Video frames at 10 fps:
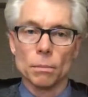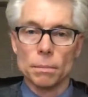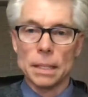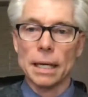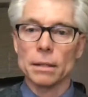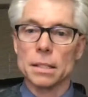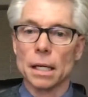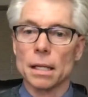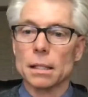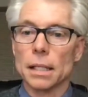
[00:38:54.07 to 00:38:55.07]
be
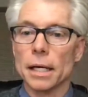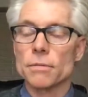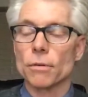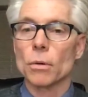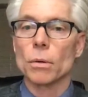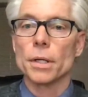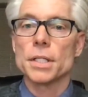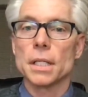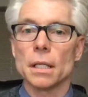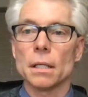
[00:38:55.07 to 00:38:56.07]
outside of the class for
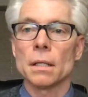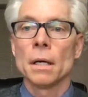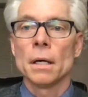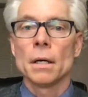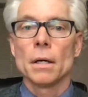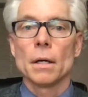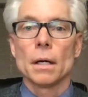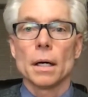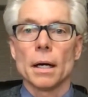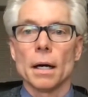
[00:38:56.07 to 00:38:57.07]
quarantine,
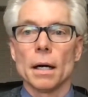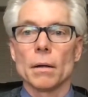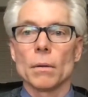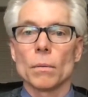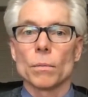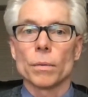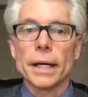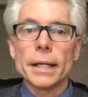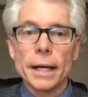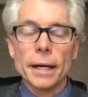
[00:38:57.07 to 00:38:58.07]

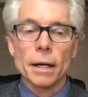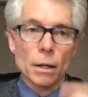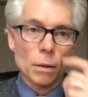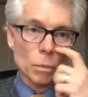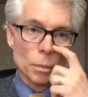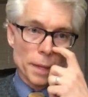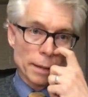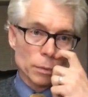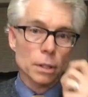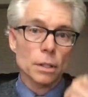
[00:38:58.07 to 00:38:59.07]
right now
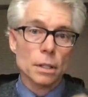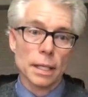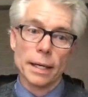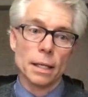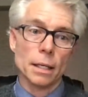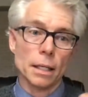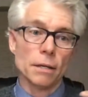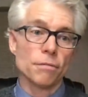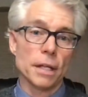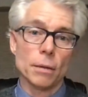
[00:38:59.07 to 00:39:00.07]
that would look like
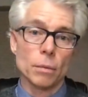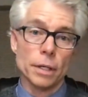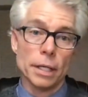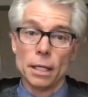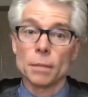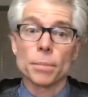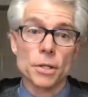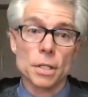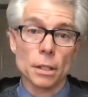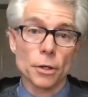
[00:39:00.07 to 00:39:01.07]
if they were
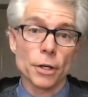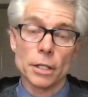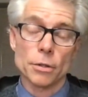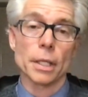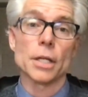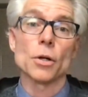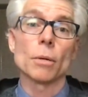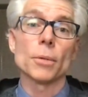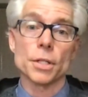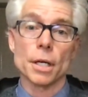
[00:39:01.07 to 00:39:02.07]
in-person learning during a
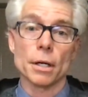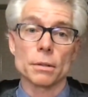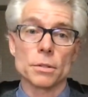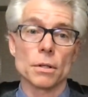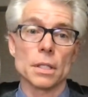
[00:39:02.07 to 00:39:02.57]
normal year. So the